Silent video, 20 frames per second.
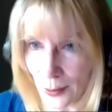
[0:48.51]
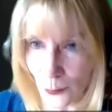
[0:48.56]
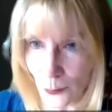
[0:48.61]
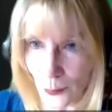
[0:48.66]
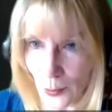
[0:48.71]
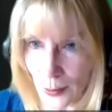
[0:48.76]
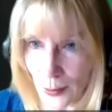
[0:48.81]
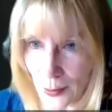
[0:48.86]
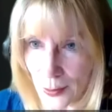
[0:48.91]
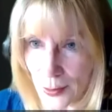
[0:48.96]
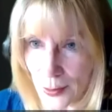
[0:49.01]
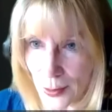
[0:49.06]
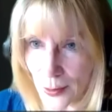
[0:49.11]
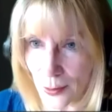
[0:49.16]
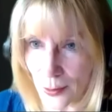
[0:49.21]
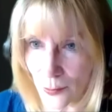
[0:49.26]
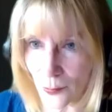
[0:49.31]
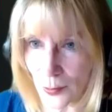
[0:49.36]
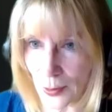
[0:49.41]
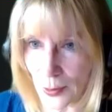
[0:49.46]

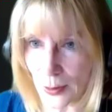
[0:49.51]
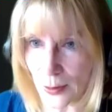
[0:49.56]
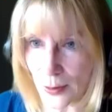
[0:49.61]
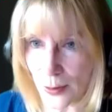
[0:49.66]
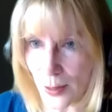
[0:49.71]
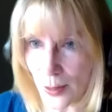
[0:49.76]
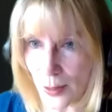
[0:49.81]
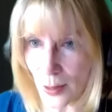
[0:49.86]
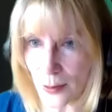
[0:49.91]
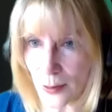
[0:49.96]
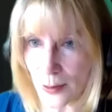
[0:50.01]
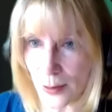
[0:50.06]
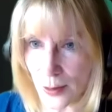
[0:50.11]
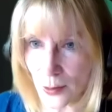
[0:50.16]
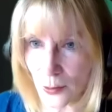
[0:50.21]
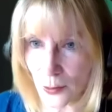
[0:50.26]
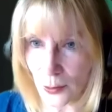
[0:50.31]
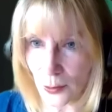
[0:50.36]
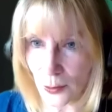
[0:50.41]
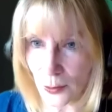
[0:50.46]
relative is a
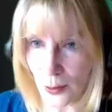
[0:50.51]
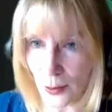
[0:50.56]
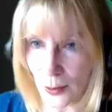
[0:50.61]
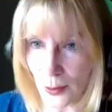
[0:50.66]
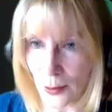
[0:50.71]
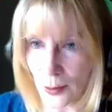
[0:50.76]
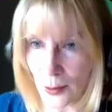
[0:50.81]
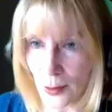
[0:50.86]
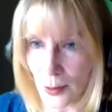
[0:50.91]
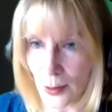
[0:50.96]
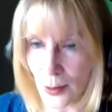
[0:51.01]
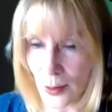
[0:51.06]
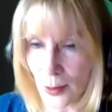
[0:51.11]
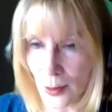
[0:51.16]
serial killer